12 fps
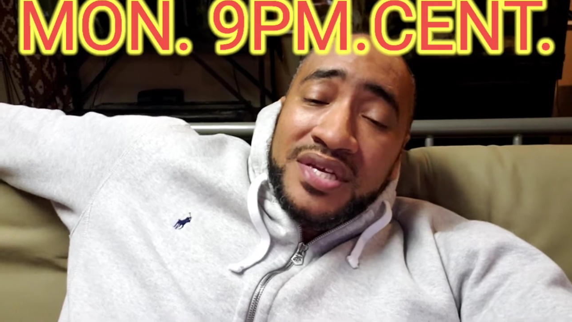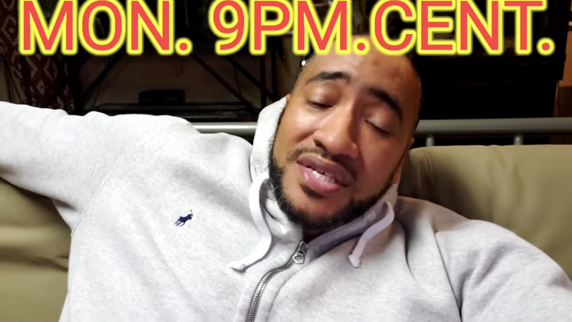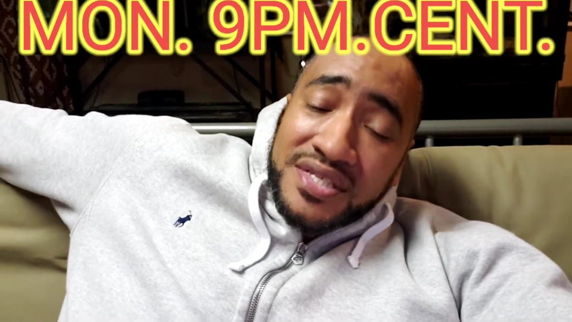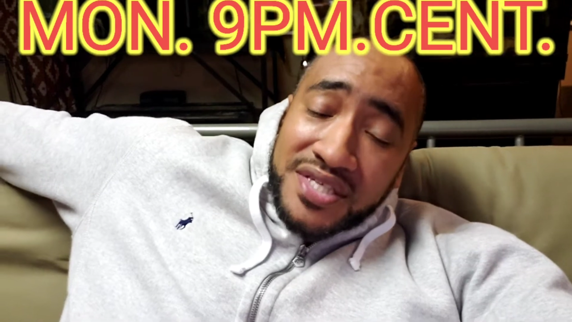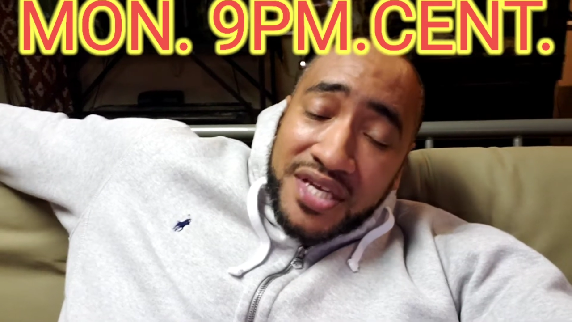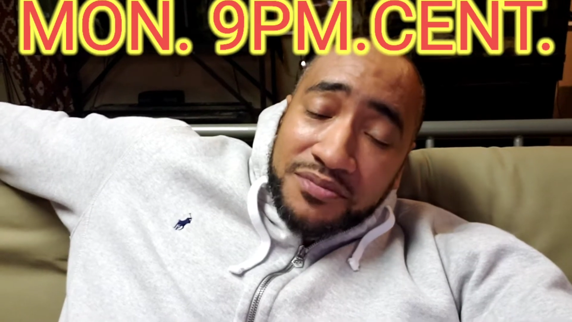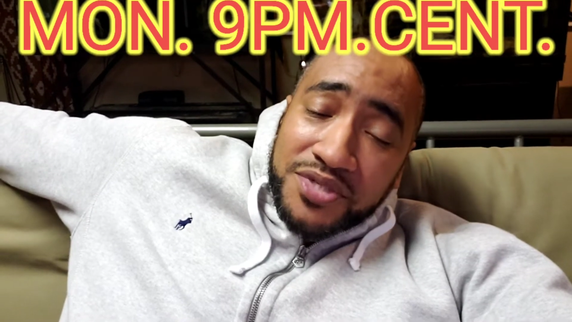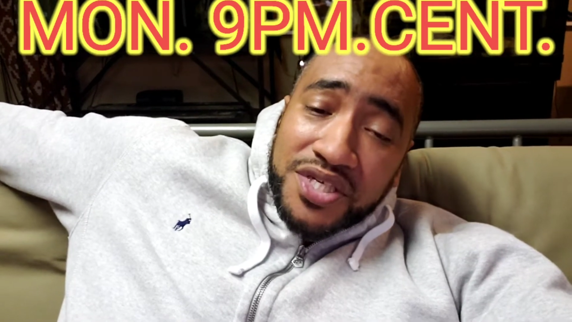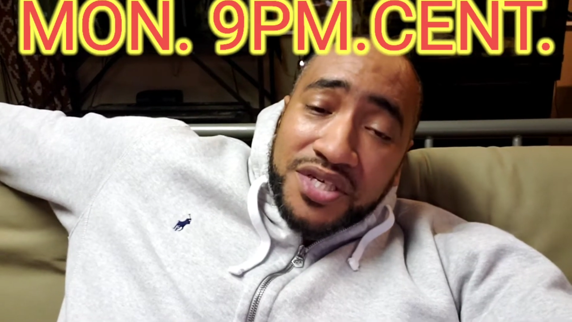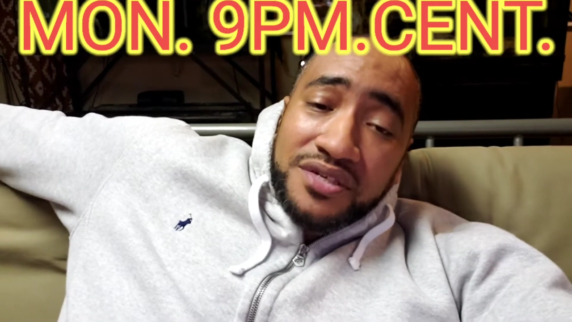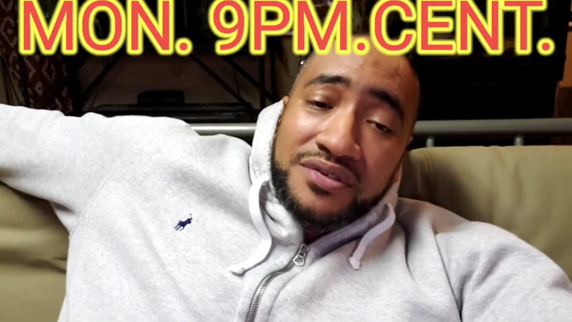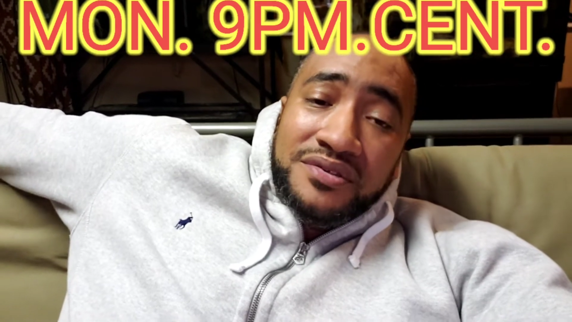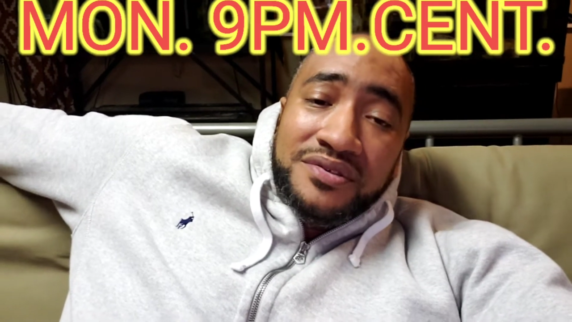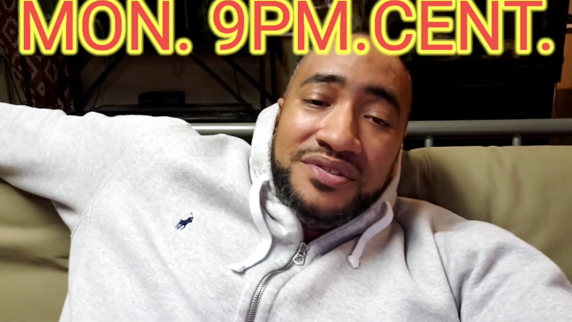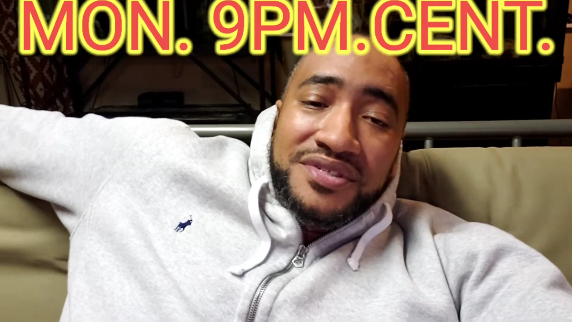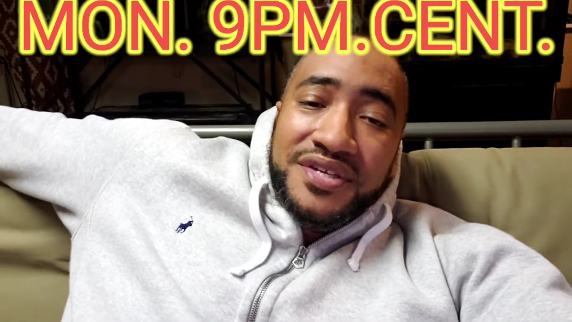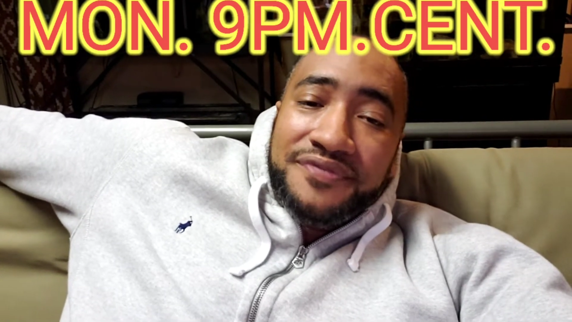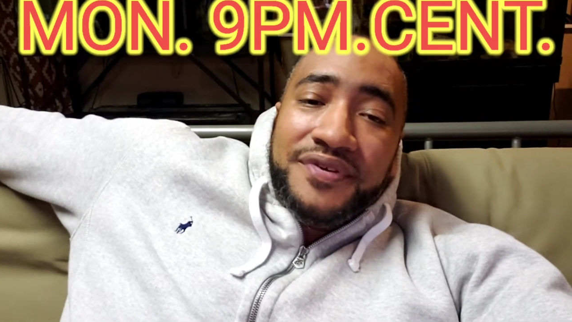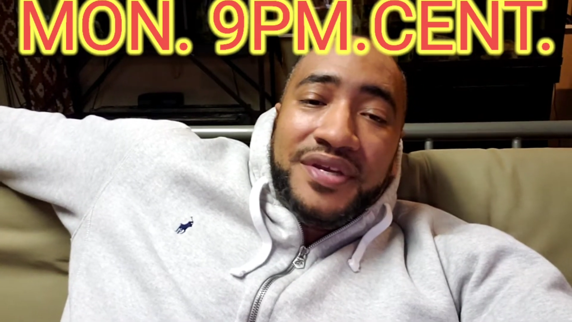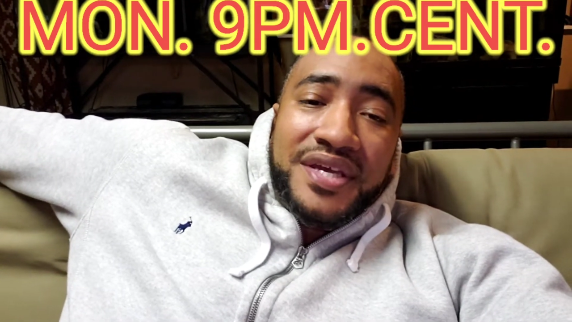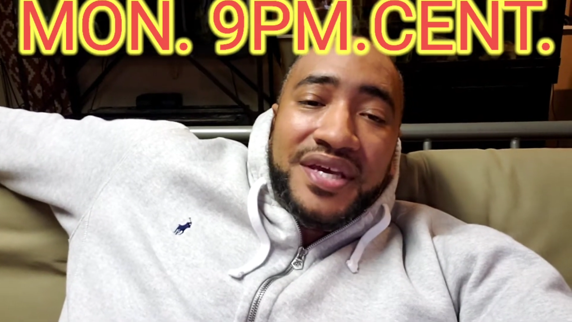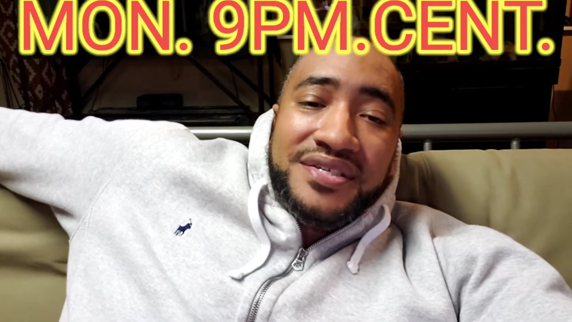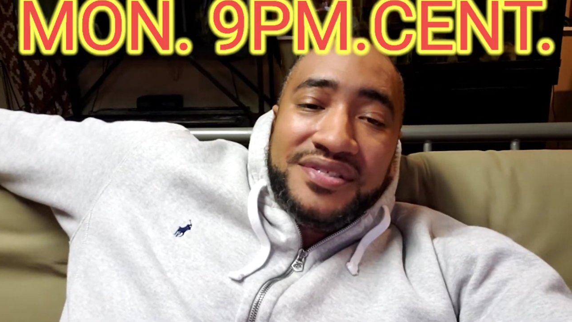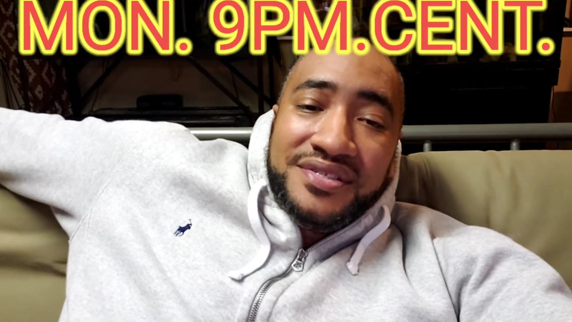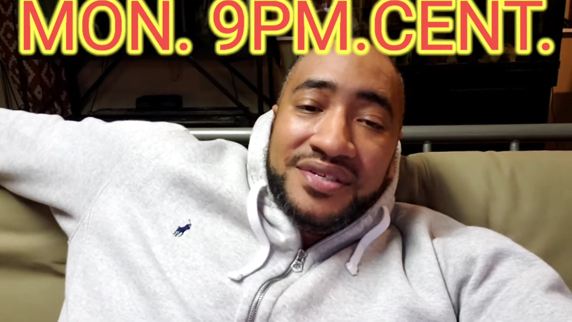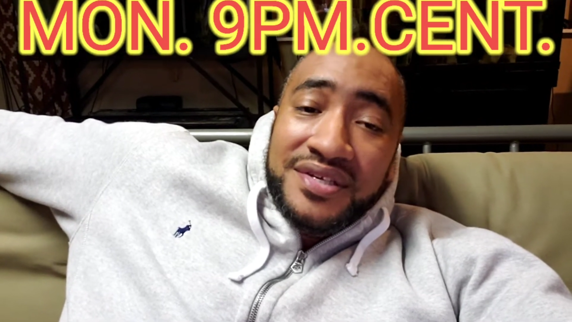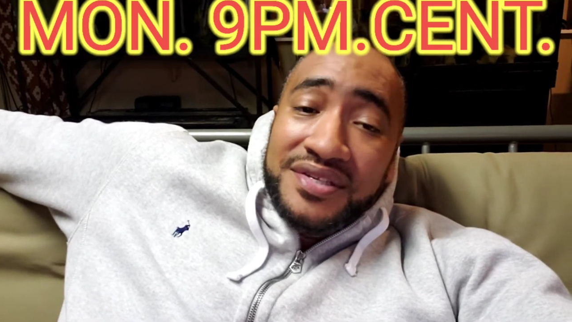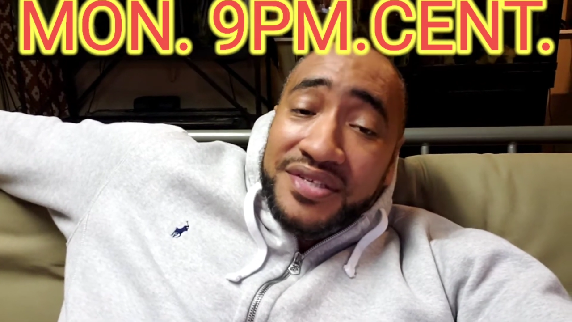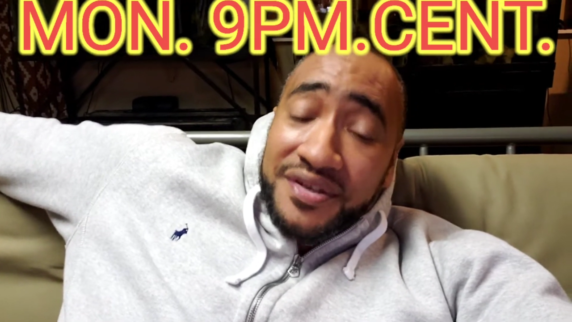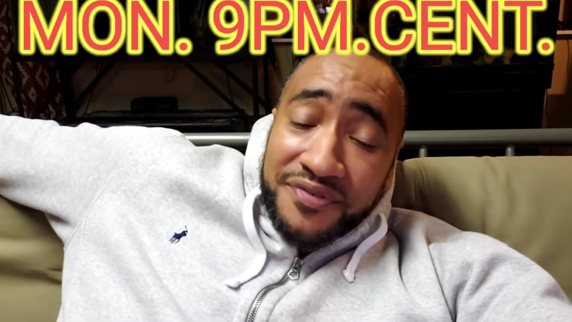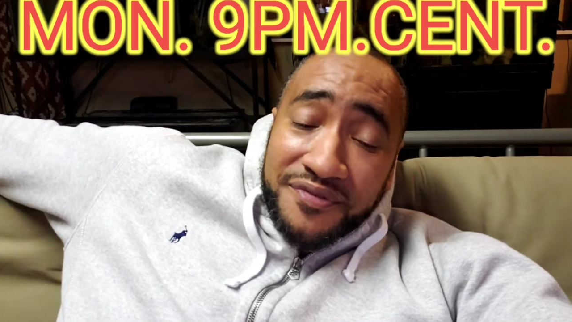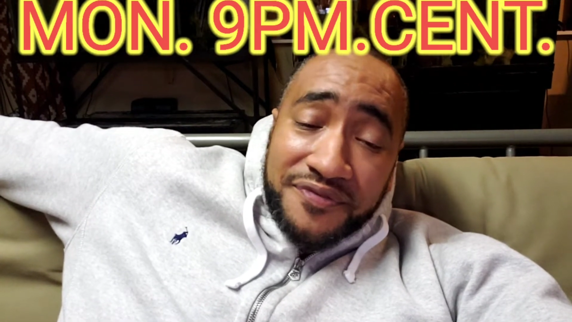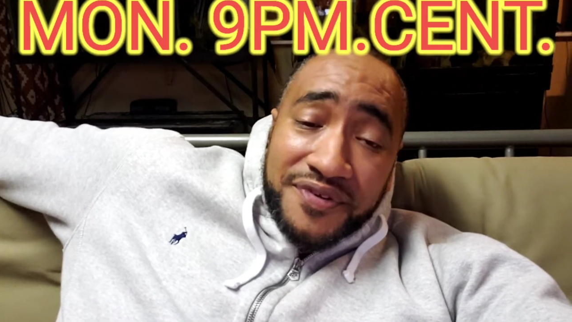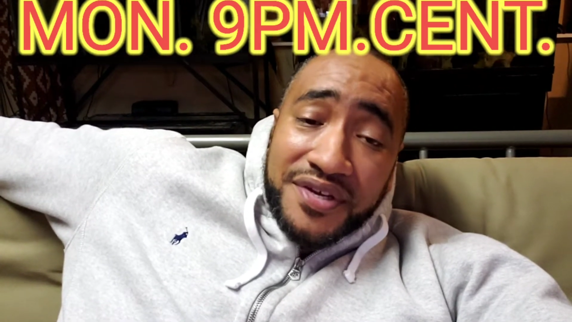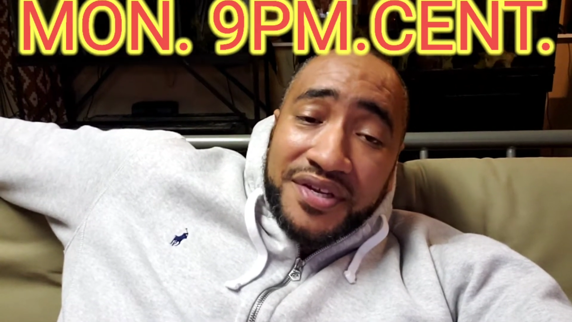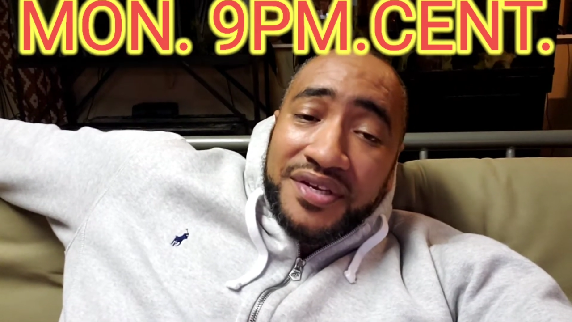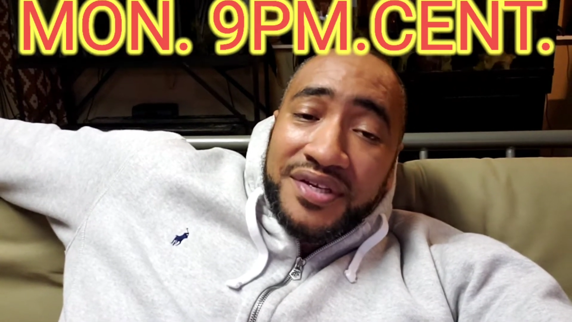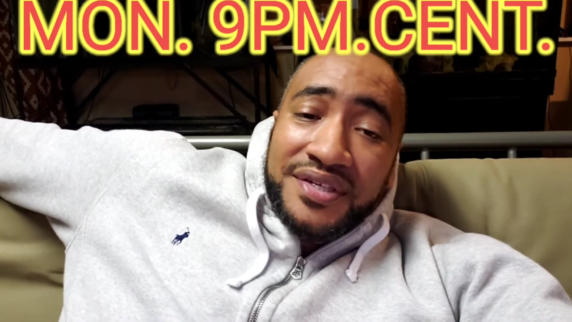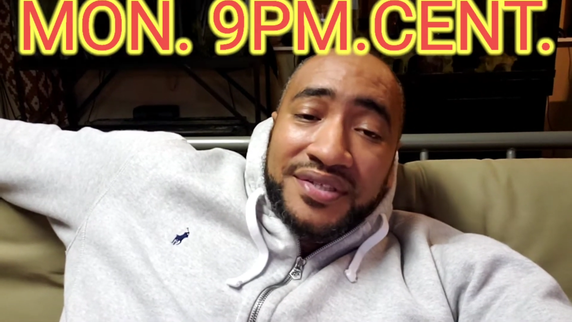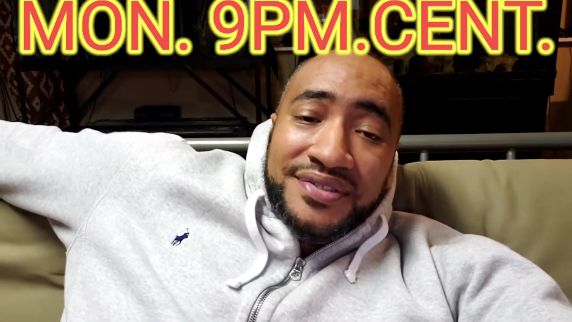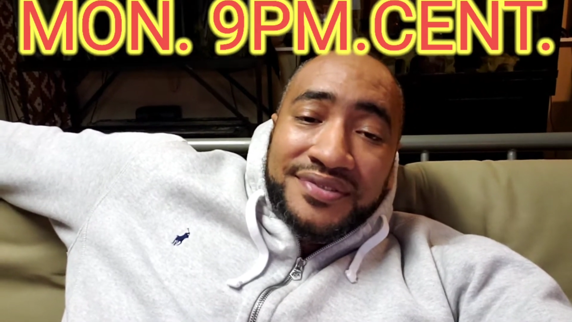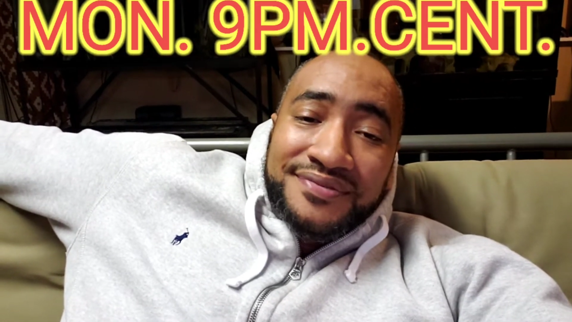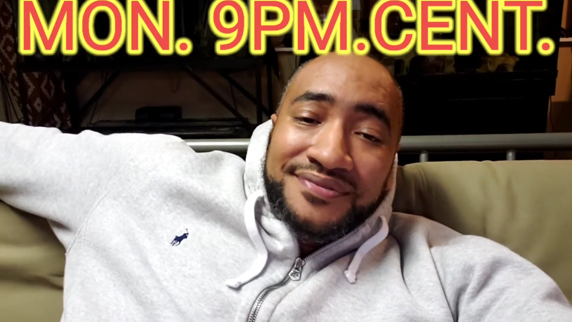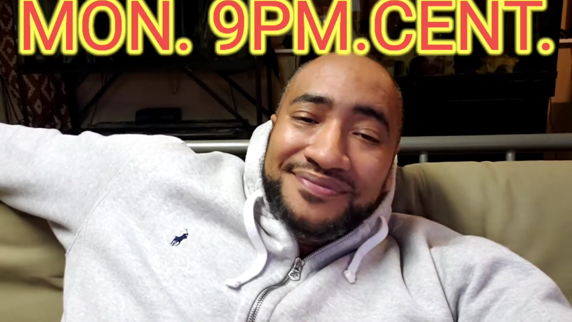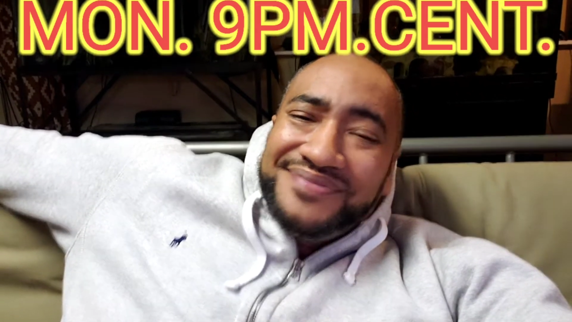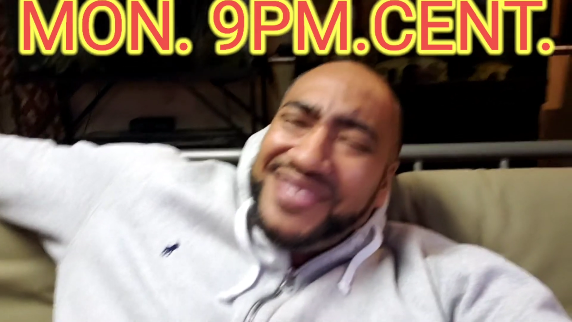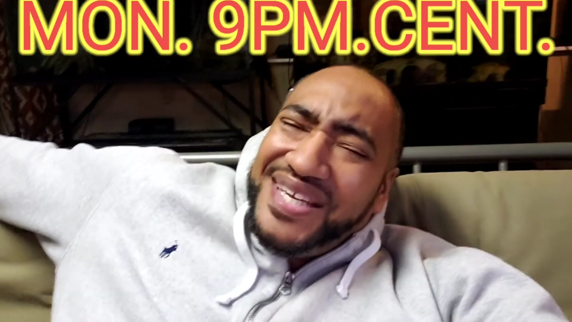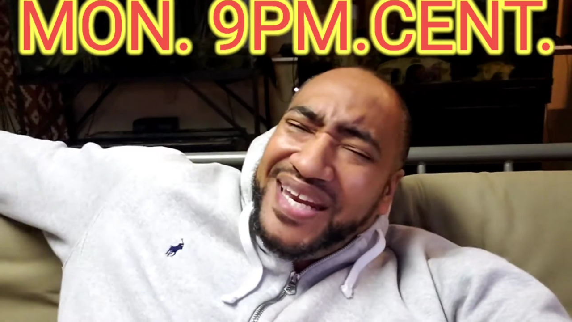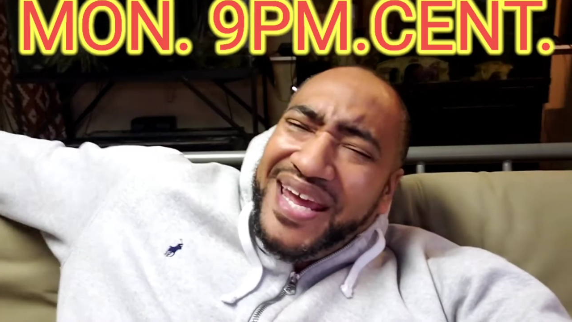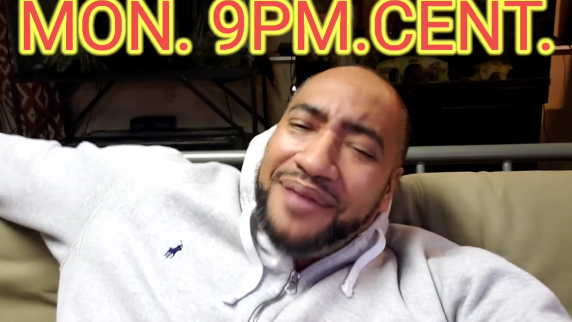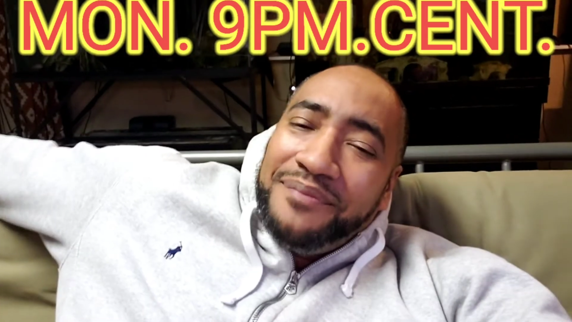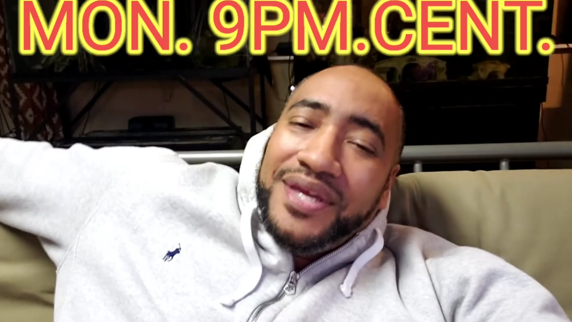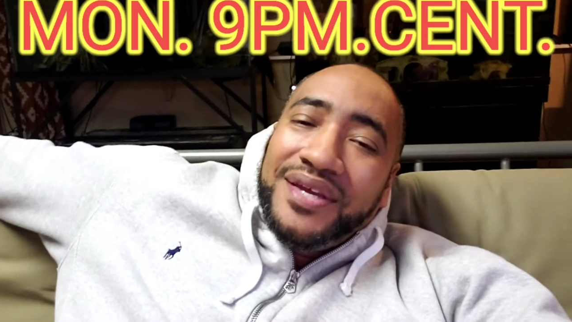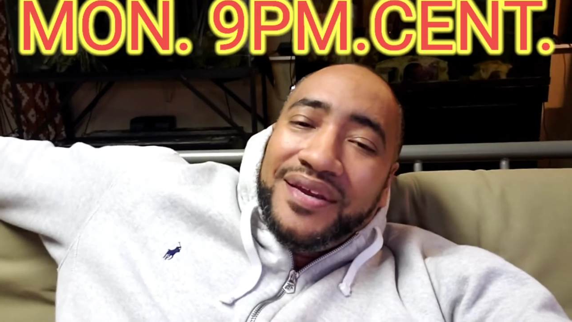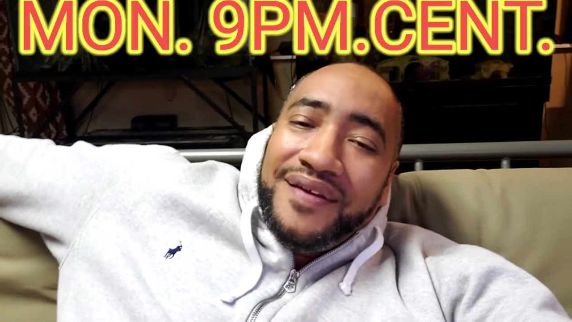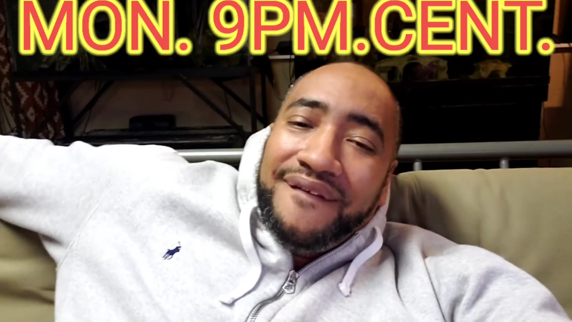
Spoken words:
Same channel, different guests, different fun. Get at me.